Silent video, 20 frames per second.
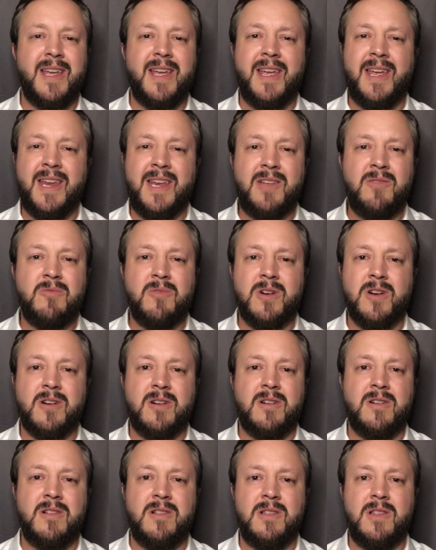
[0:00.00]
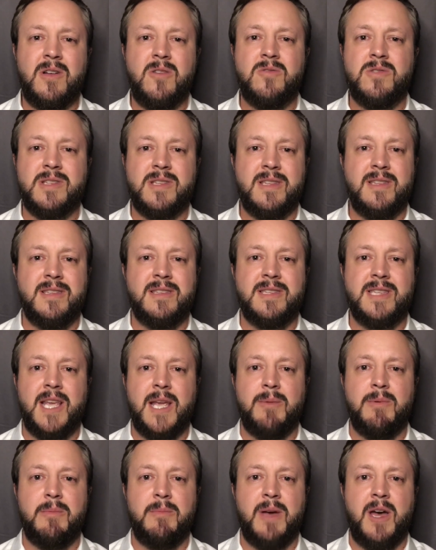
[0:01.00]
anywhere close to the
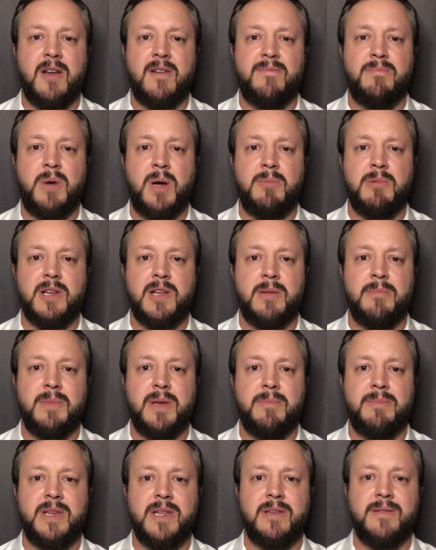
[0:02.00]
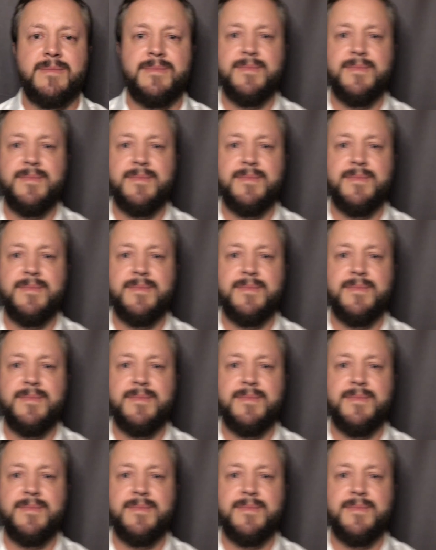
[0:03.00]
same amount of public commitment.